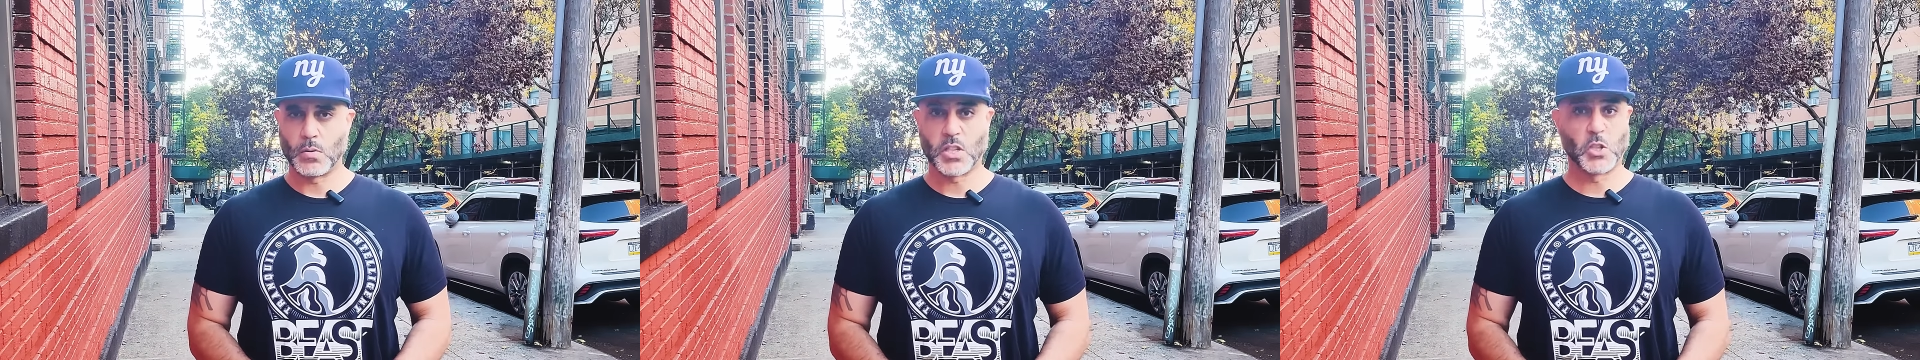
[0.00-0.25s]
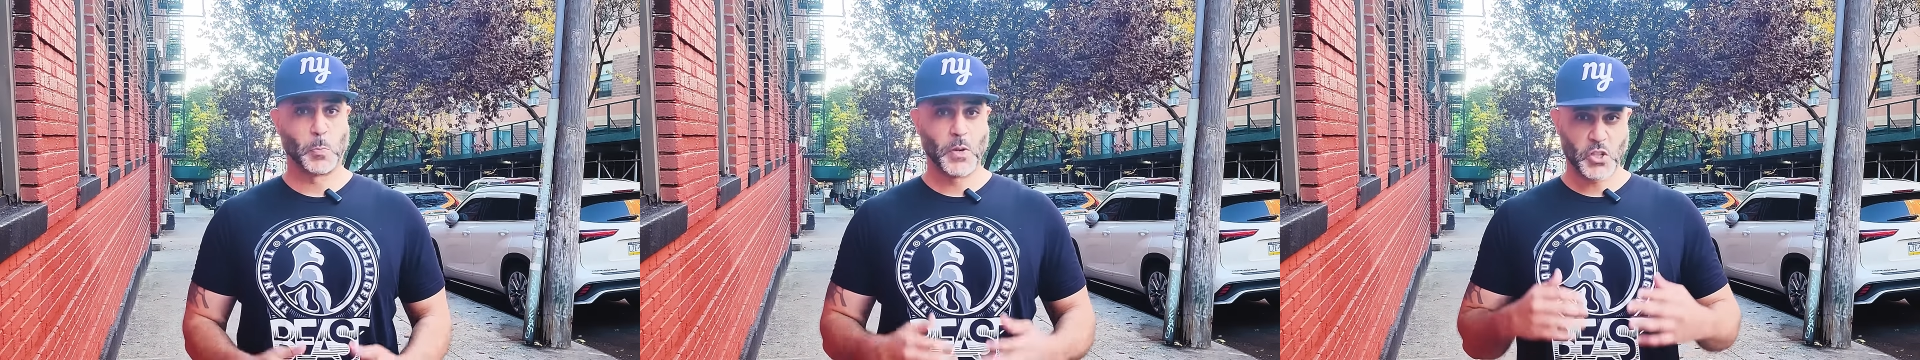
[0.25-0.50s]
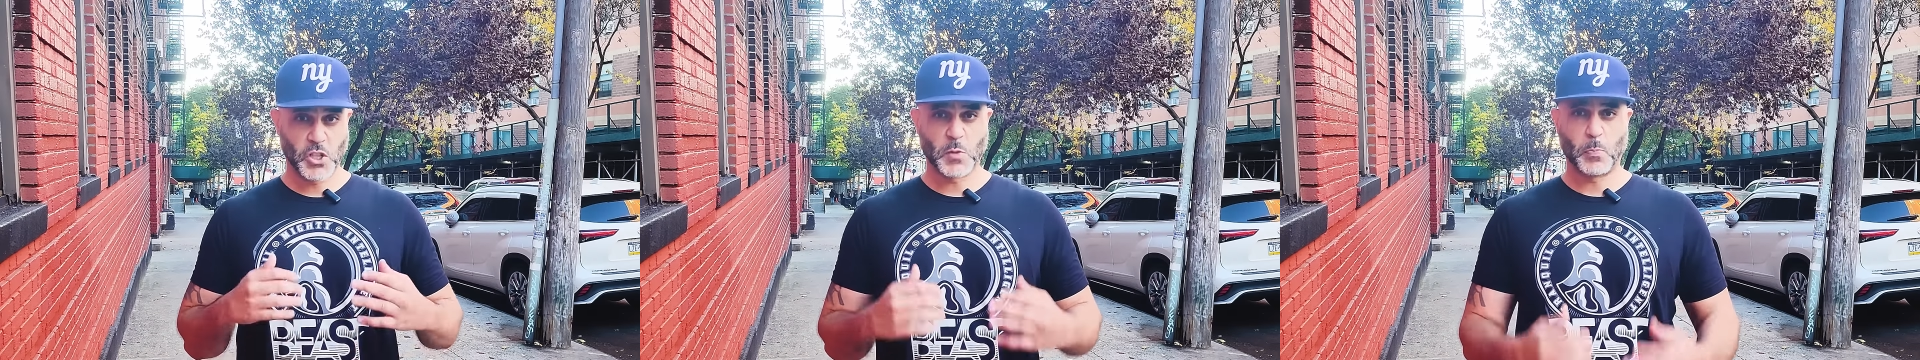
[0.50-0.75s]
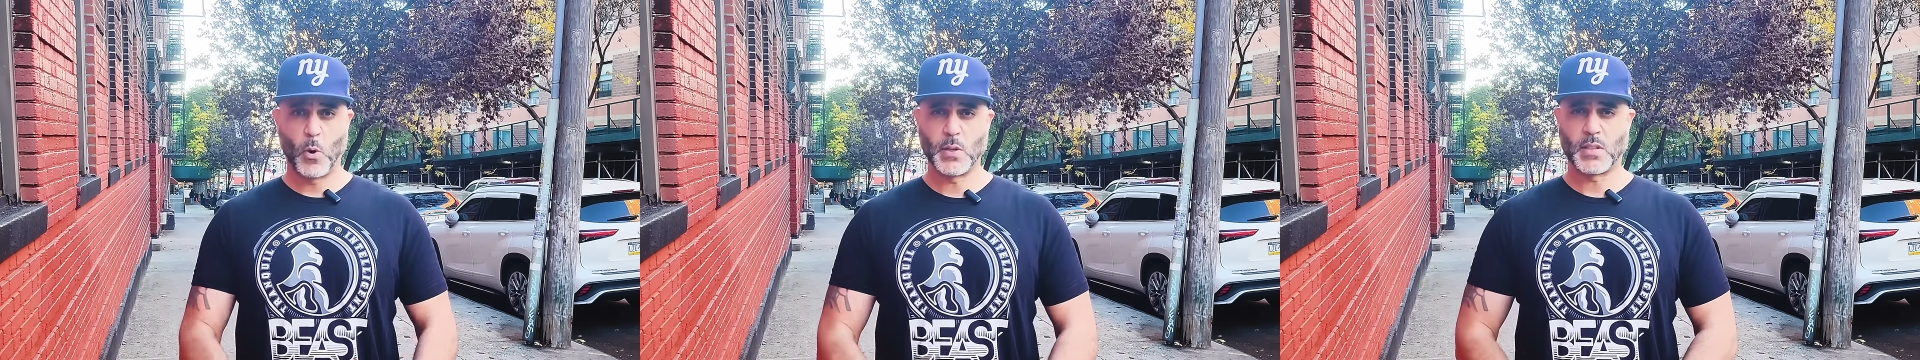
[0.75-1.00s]
suspicions
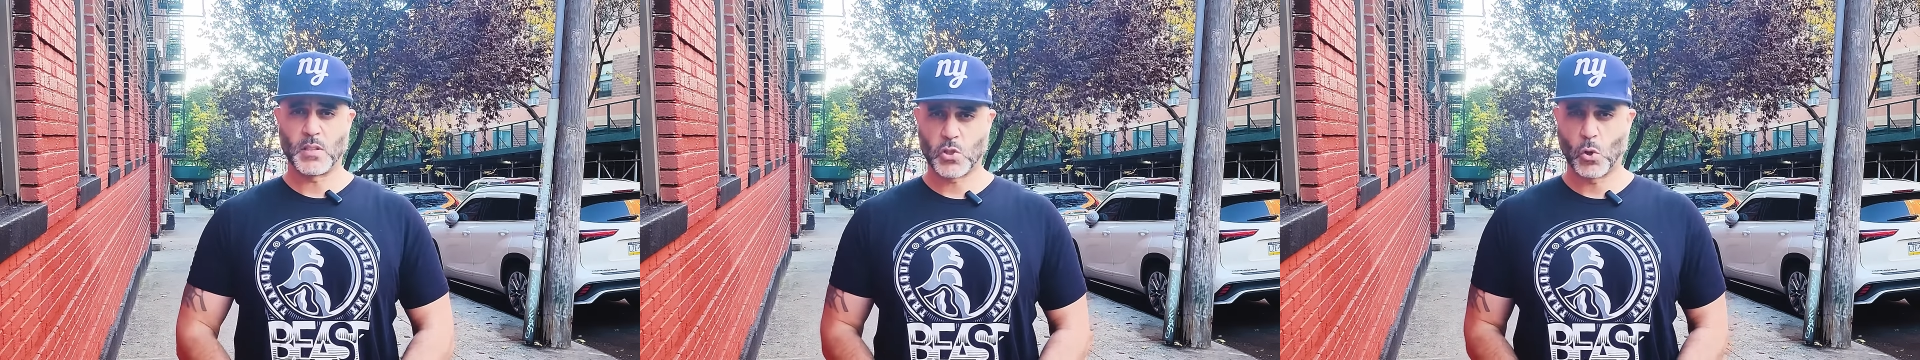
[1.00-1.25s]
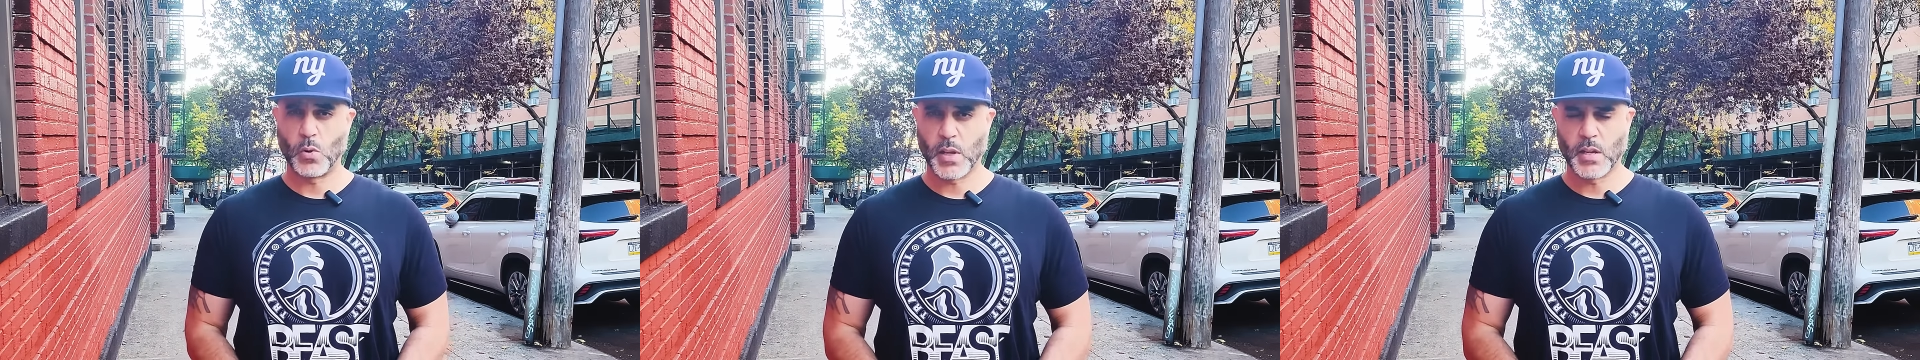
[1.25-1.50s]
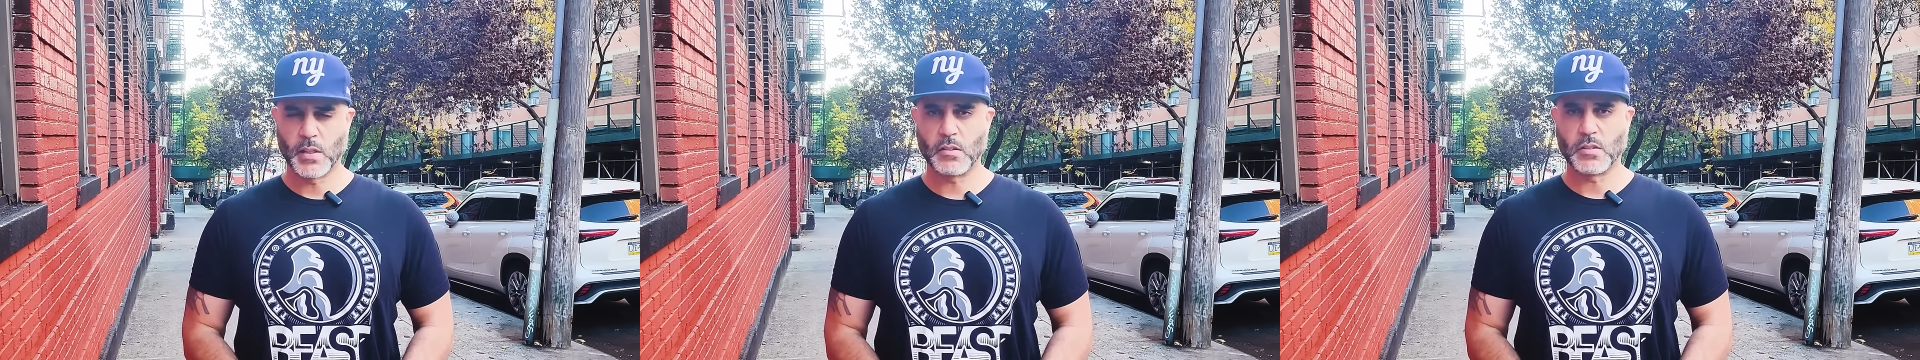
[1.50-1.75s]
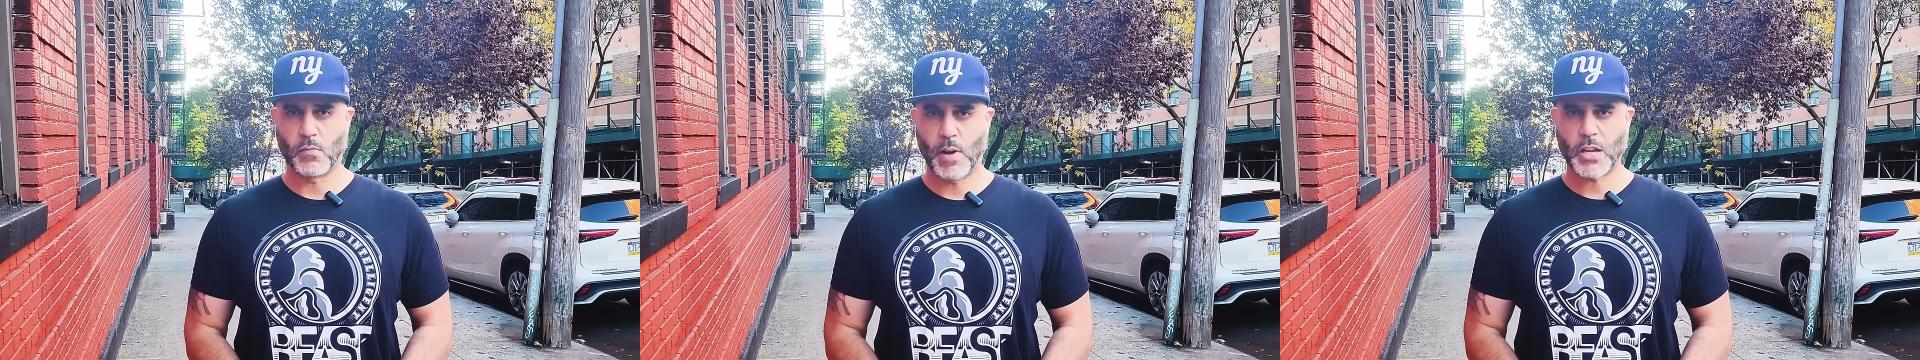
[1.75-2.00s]
pointed solely in their
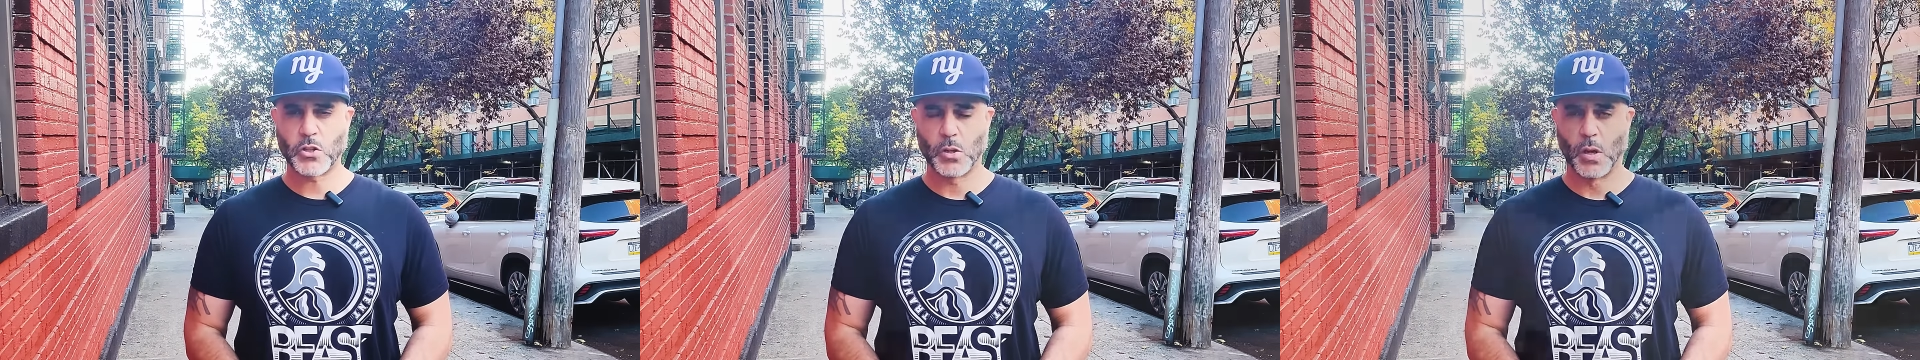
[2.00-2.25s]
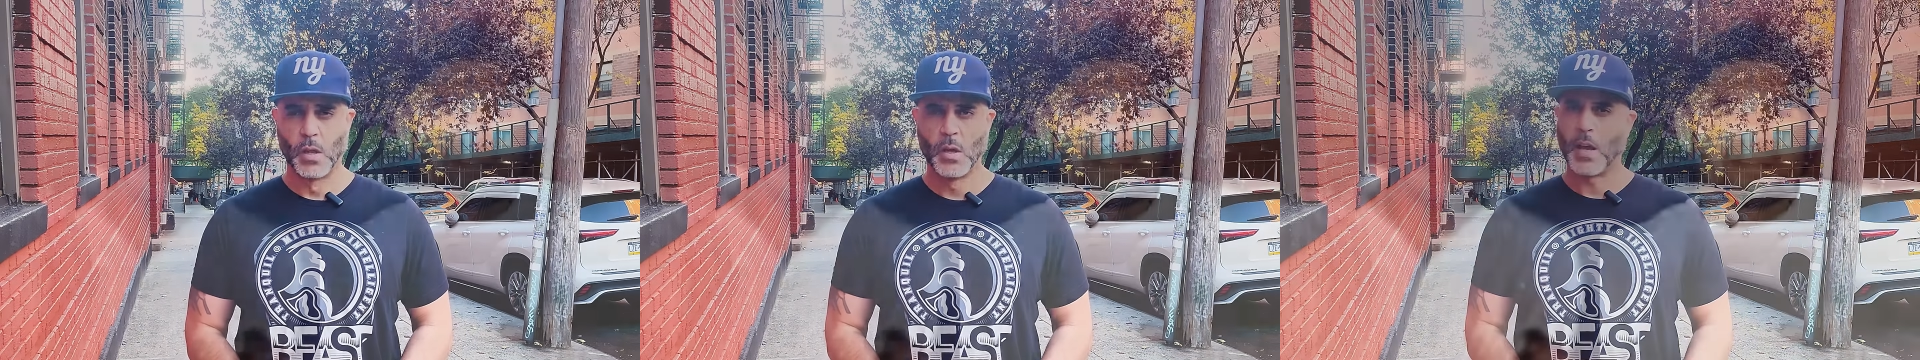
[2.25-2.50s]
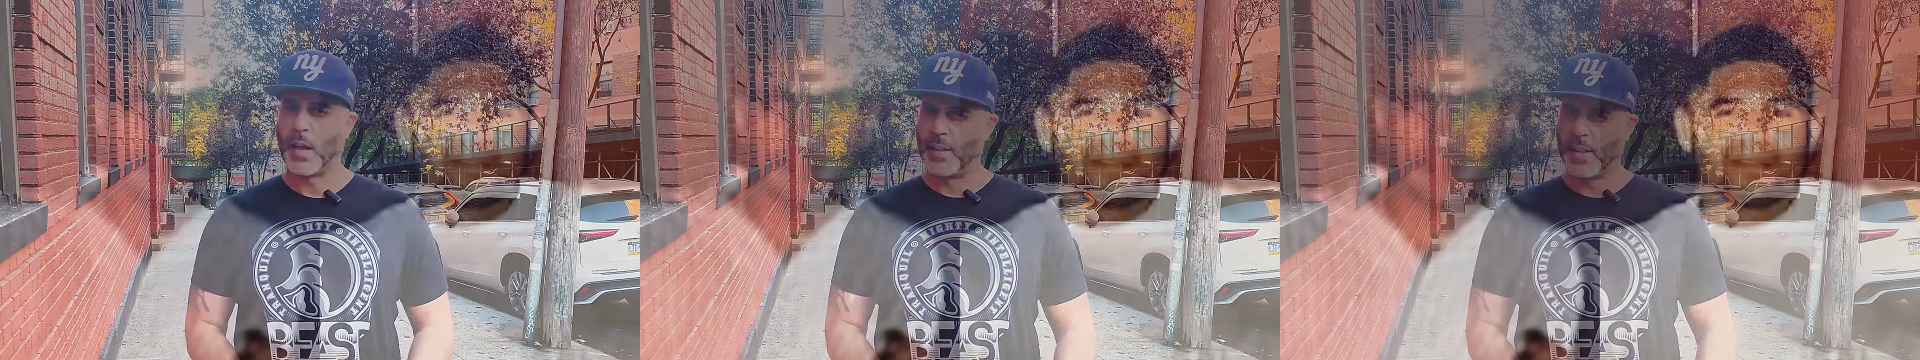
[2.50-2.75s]
direction, and